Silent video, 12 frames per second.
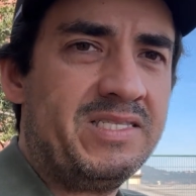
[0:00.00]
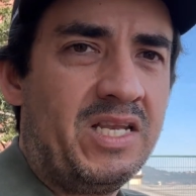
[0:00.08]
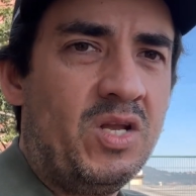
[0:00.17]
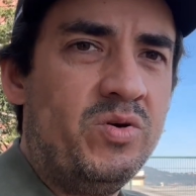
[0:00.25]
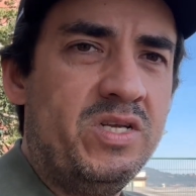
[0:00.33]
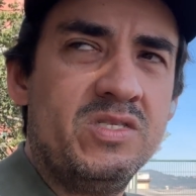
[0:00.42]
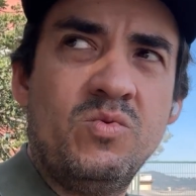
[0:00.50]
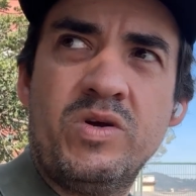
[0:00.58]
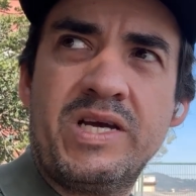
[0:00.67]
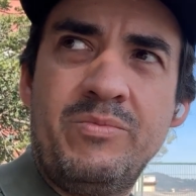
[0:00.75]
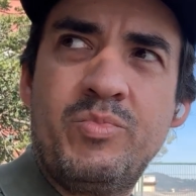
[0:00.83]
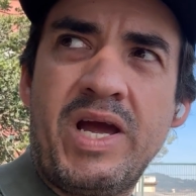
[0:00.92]
I know it doesn't
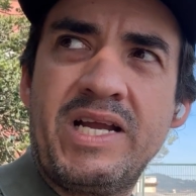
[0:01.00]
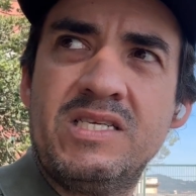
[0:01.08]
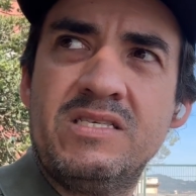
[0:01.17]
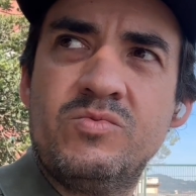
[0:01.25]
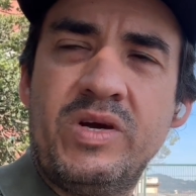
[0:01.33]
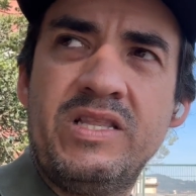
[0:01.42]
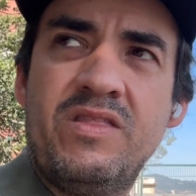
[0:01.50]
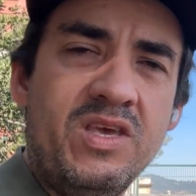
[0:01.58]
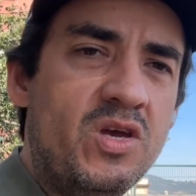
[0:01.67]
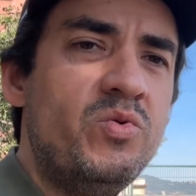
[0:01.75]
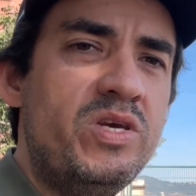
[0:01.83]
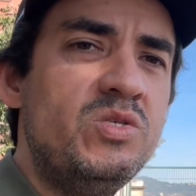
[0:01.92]
work in practice, right?
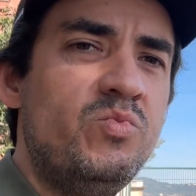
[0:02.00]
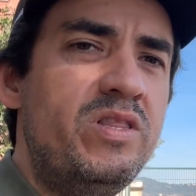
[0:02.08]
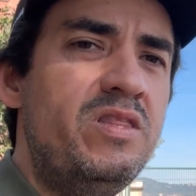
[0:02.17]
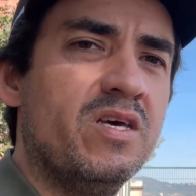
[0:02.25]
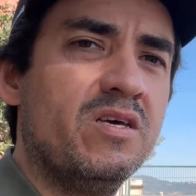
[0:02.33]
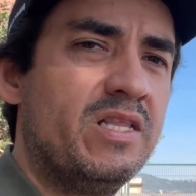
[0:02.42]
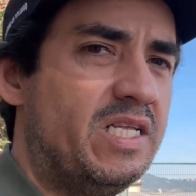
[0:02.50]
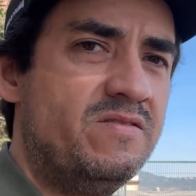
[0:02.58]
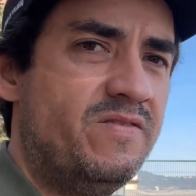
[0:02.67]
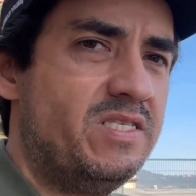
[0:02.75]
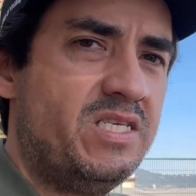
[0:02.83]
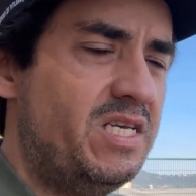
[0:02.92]
Theory is one thing.
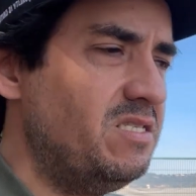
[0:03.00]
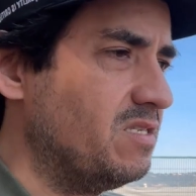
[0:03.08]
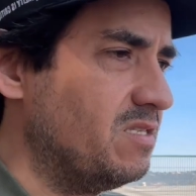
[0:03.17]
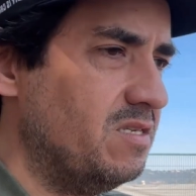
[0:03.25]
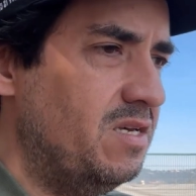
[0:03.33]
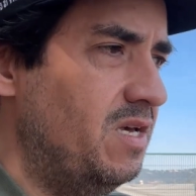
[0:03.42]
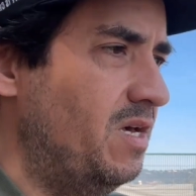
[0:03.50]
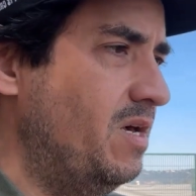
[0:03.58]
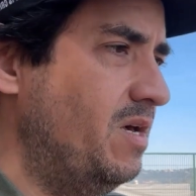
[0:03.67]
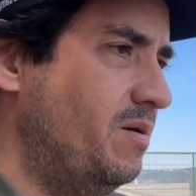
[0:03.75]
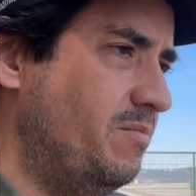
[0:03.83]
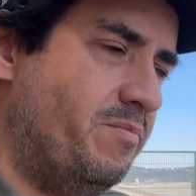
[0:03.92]
That's fantastic.
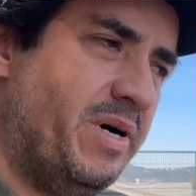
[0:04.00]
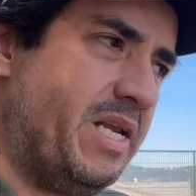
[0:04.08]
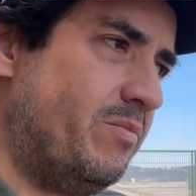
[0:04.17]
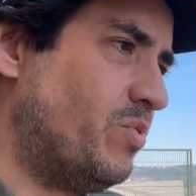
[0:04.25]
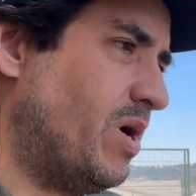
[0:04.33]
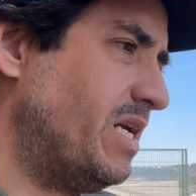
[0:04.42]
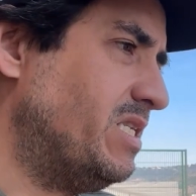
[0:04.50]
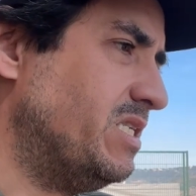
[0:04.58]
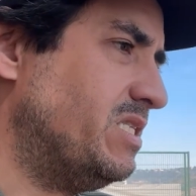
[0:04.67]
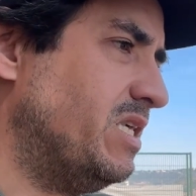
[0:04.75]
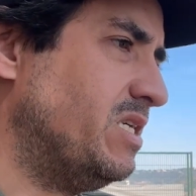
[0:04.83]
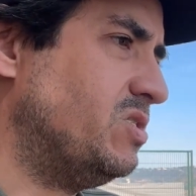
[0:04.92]
But in
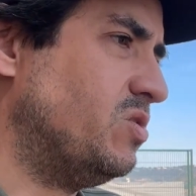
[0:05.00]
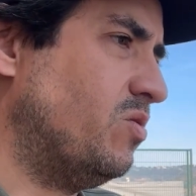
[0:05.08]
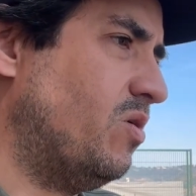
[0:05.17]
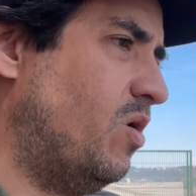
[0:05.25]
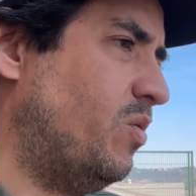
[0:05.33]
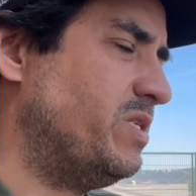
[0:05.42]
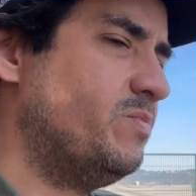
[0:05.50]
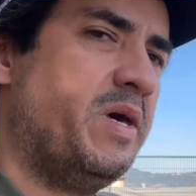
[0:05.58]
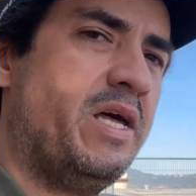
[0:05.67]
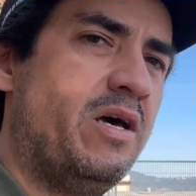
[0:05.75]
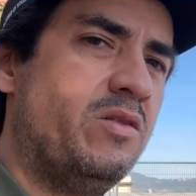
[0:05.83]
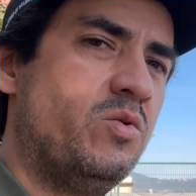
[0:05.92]
practice, things don't always
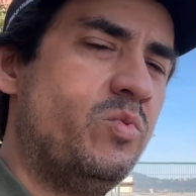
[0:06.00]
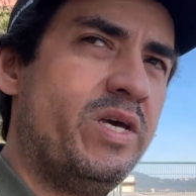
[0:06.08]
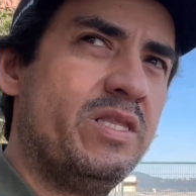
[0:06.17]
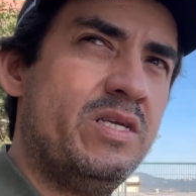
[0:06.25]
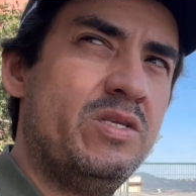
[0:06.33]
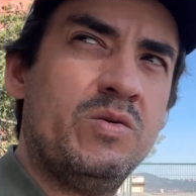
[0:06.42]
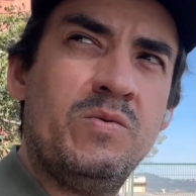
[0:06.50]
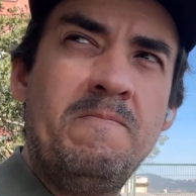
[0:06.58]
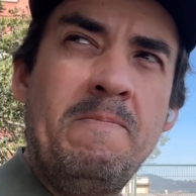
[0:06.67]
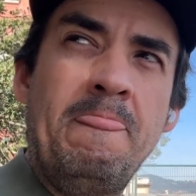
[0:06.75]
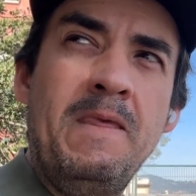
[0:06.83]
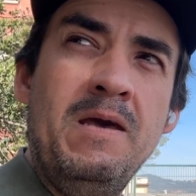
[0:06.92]
pan out the way they do.
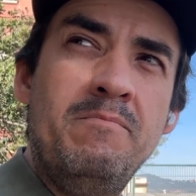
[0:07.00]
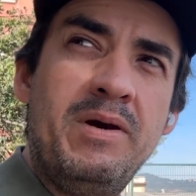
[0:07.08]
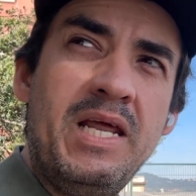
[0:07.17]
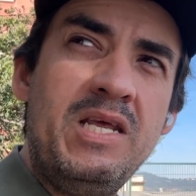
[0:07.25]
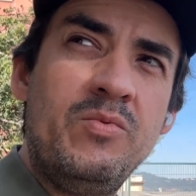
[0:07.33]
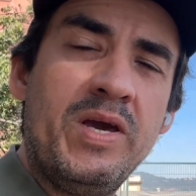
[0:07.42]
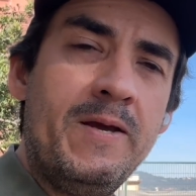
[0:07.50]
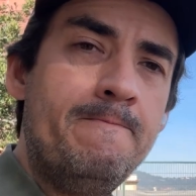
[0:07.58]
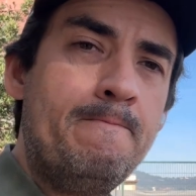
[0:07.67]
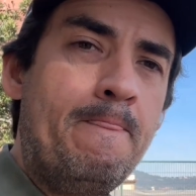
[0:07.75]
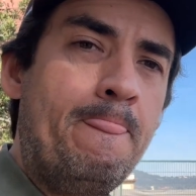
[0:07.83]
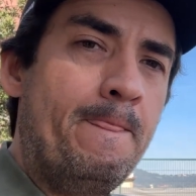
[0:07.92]
But anyway,
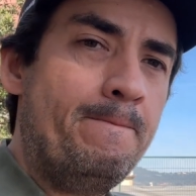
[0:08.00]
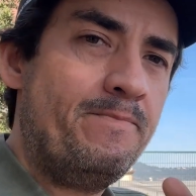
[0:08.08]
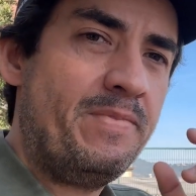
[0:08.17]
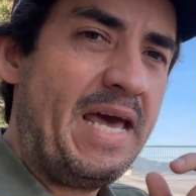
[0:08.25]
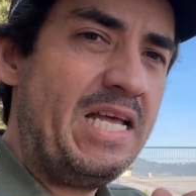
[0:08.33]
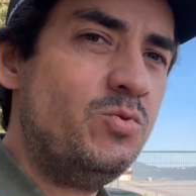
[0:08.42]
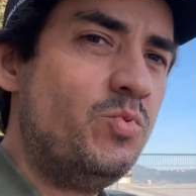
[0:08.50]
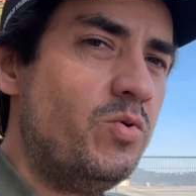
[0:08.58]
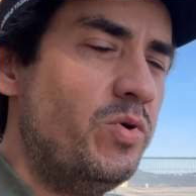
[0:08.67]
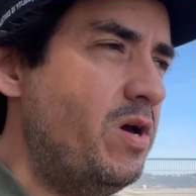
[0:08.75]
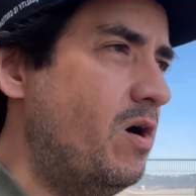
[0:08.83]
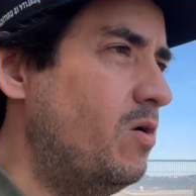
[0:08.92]
that's
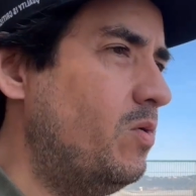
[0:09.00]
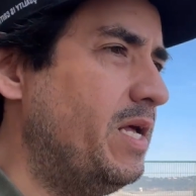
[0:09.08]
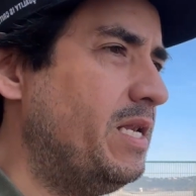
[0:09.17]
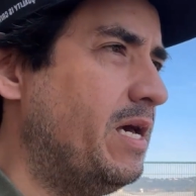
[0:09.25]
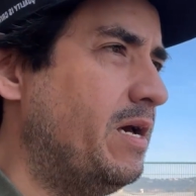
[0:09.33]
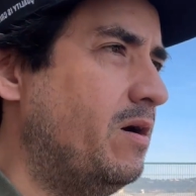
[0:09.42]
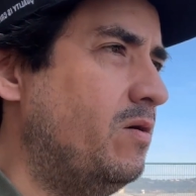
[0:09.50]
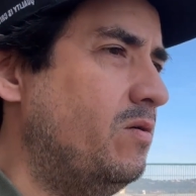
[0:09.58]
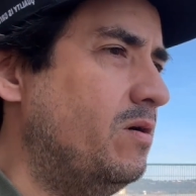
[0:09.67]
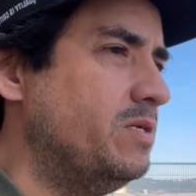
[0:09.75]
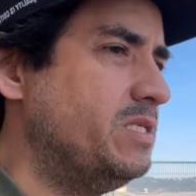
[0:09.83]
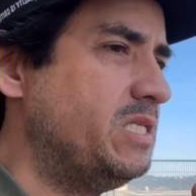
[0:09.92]
where we are right
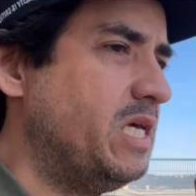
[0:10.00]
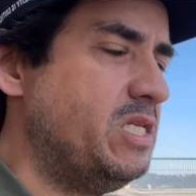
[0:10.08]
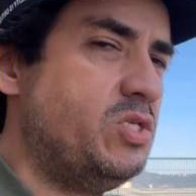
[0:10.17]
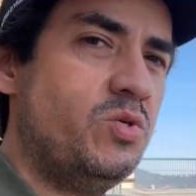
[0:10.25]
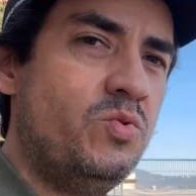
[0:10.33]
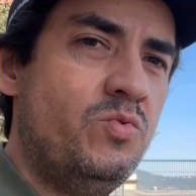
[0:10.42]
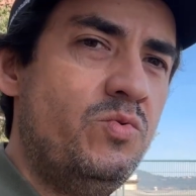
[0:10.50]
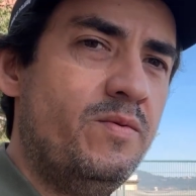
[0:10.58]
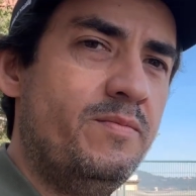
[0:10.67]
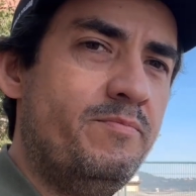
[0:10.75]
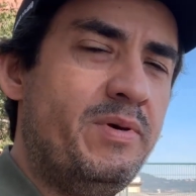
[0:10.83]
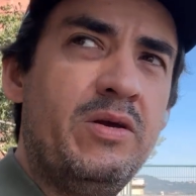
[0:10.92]
now. Stay tuned.
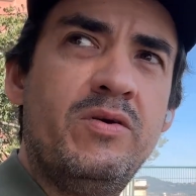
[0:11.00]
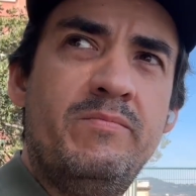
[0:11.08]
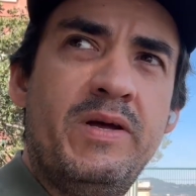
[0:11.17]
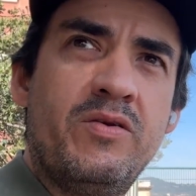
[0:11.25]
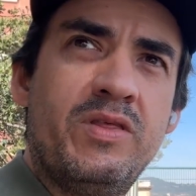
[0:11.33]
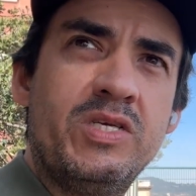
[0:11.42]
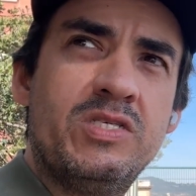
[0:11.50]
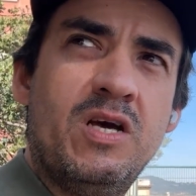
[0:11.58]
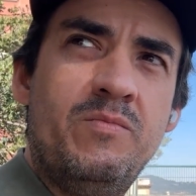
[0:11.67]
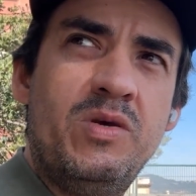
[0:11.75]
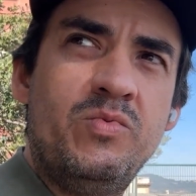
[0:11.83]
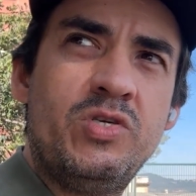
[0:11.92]
Bigger and better things
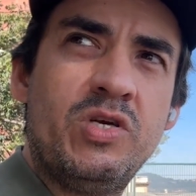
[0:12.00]
coming.